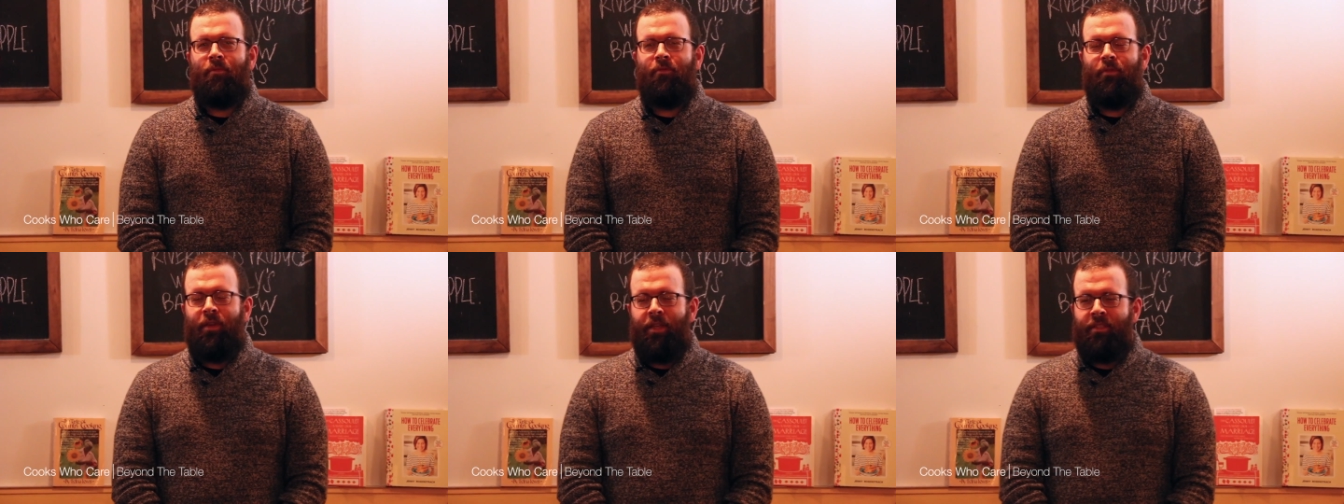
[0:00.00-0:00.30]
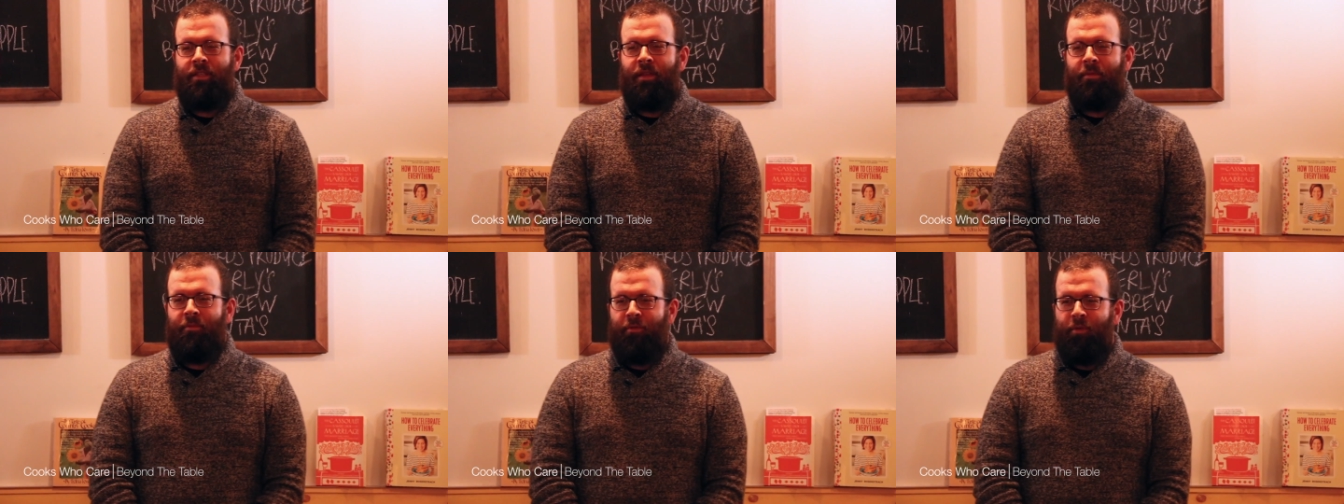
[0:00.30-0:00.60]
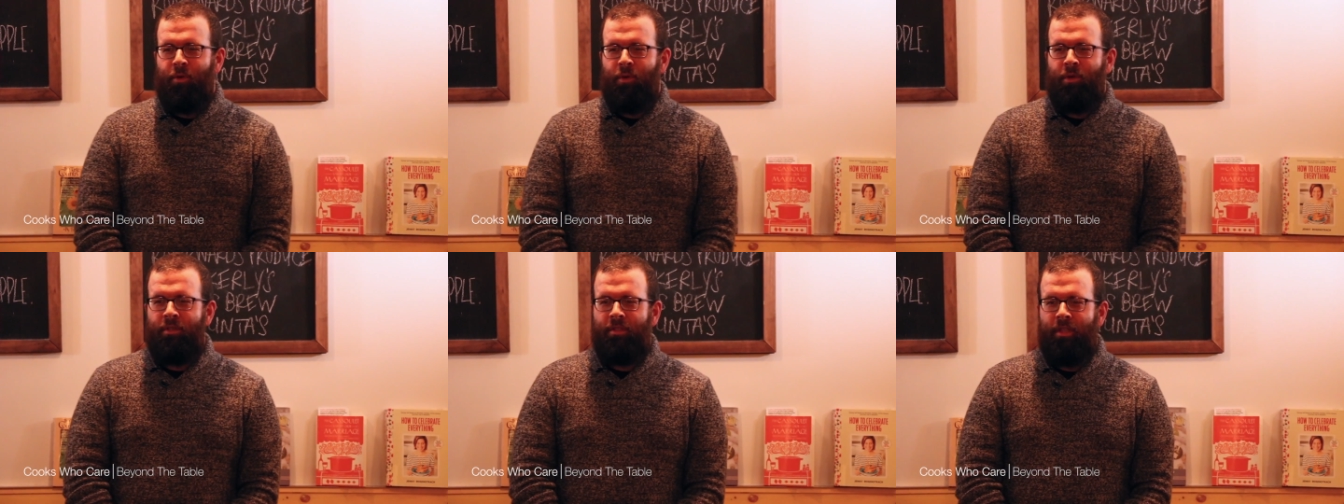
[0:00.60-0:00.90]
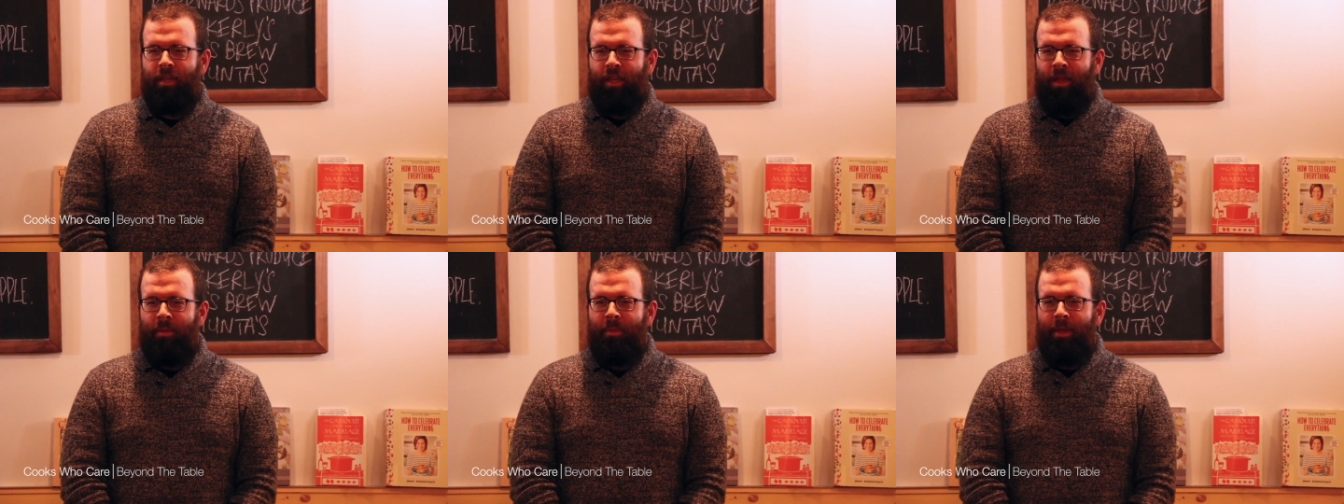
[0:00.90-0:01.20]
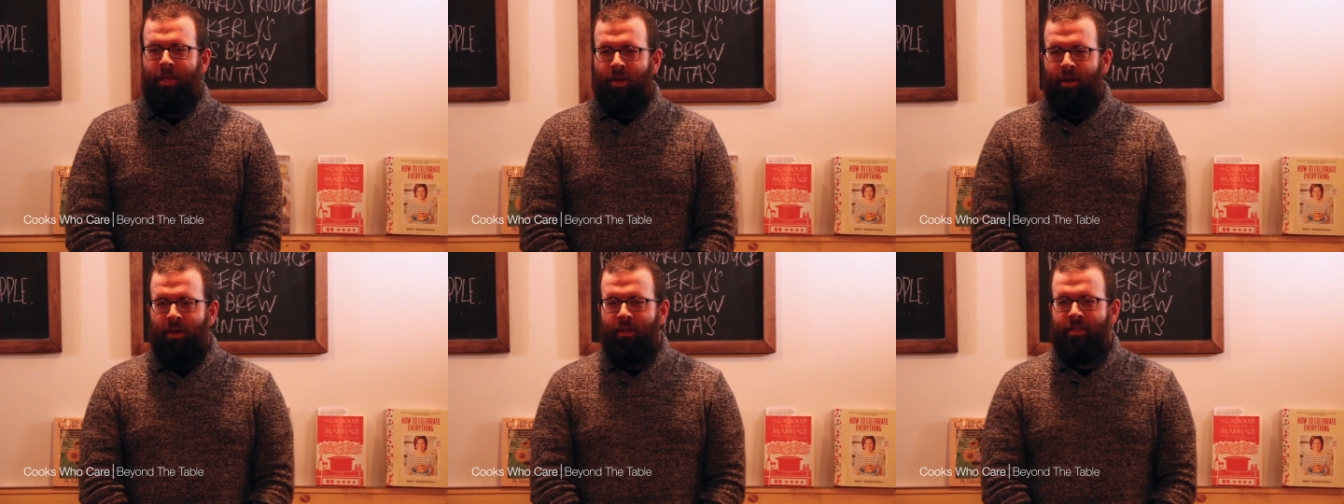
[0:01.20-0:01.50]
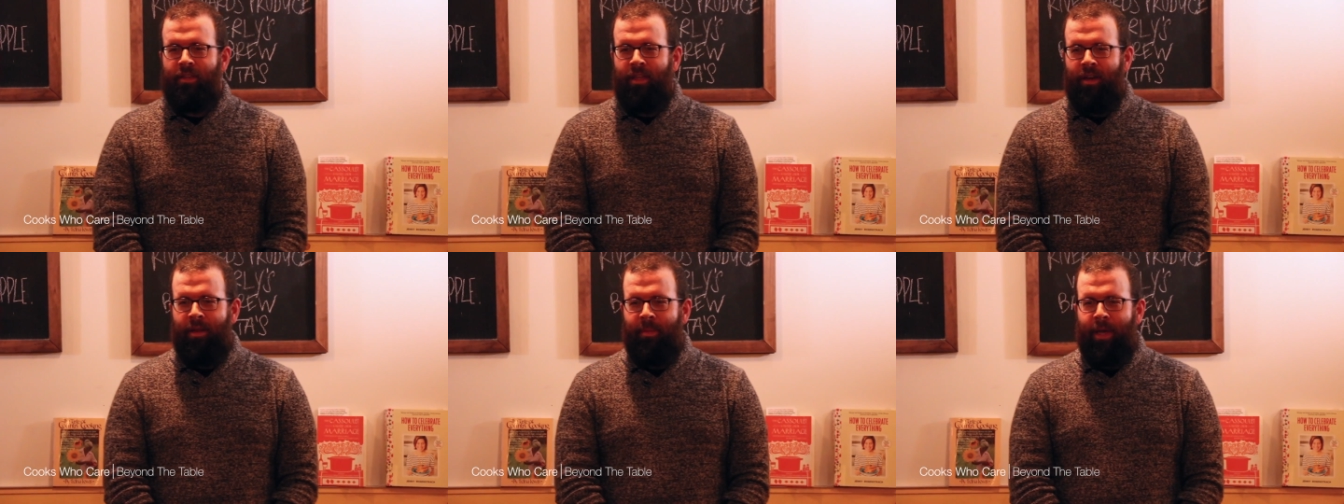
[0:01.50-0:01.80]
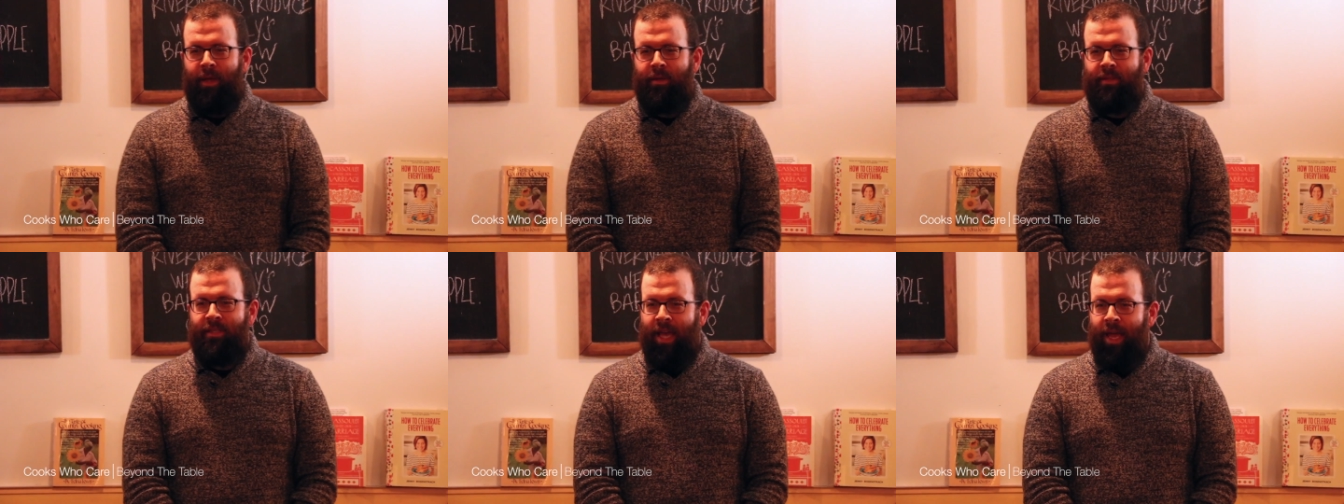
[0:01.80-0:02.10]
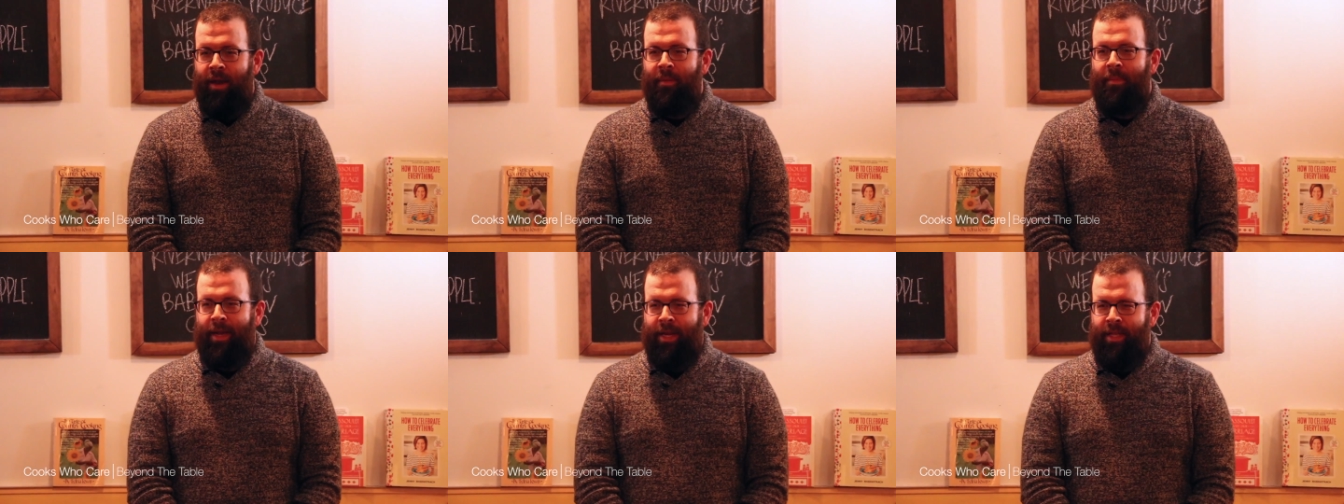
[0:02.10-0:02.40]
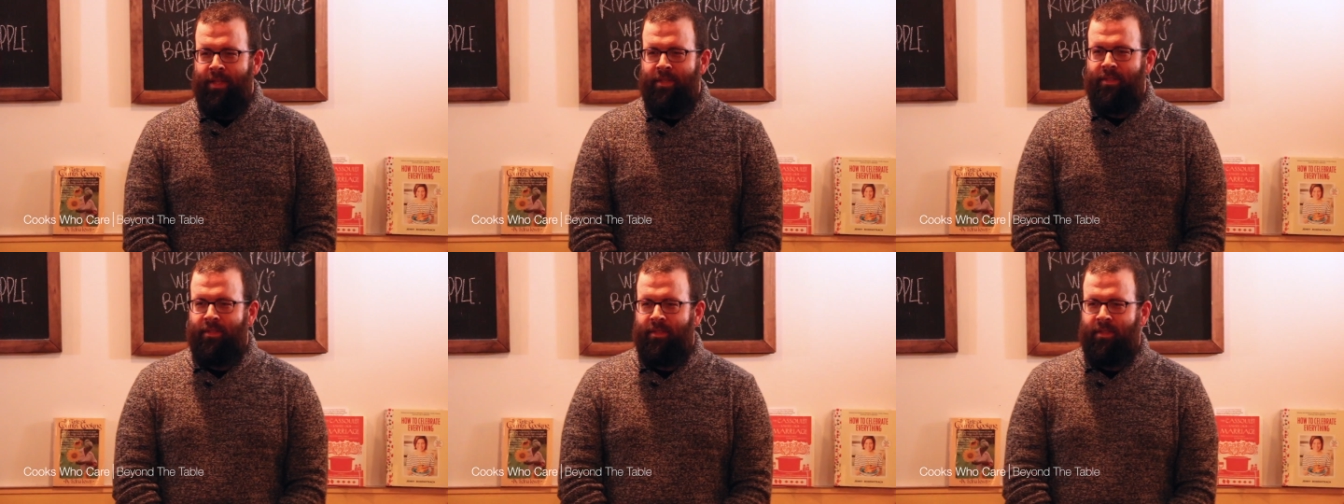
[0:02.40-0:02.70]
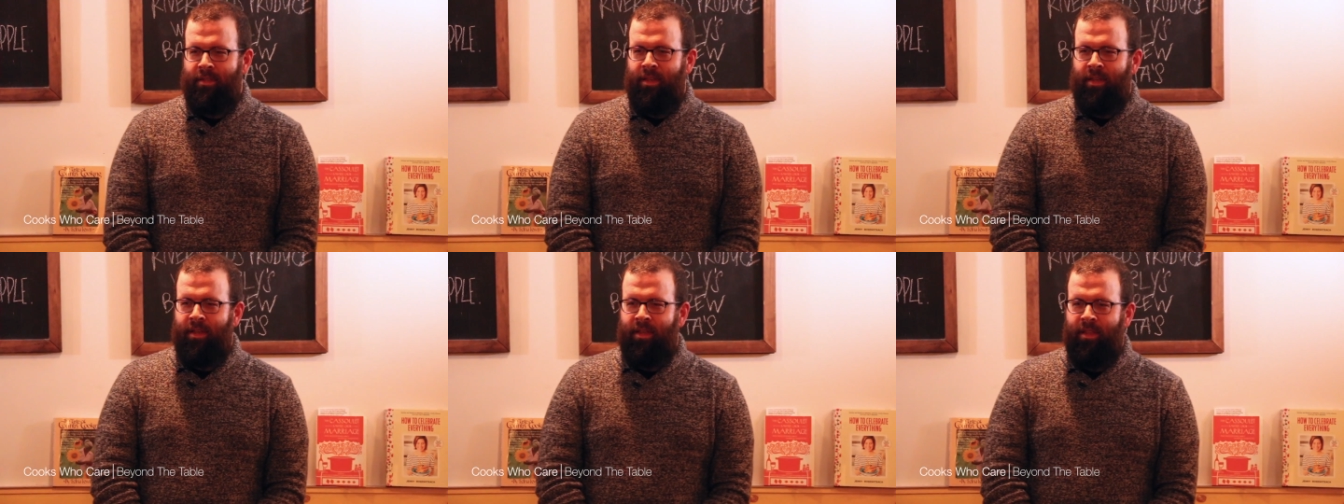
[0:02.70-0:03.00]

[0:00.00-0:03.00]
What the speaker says: feeds them foods that can be cooked in about 10 minutes.